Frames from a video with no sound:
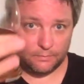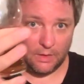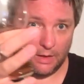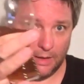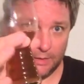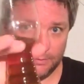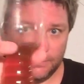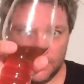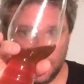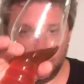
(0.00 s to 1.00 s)
I kind of
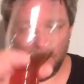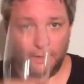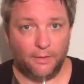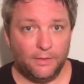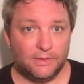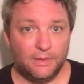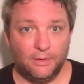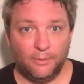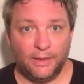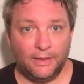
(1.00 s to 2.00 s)
sipped on this a little
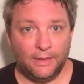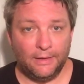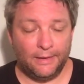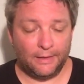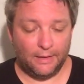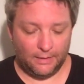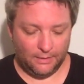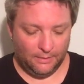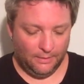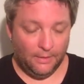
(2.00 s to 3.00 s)
bit, and I let it kind of
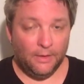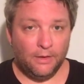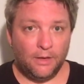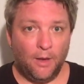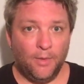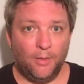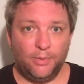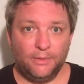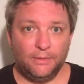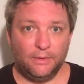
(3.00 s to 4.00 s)
come up
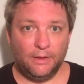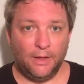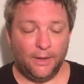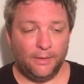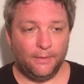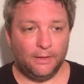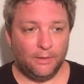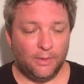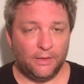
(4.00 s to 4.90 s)
a little bit.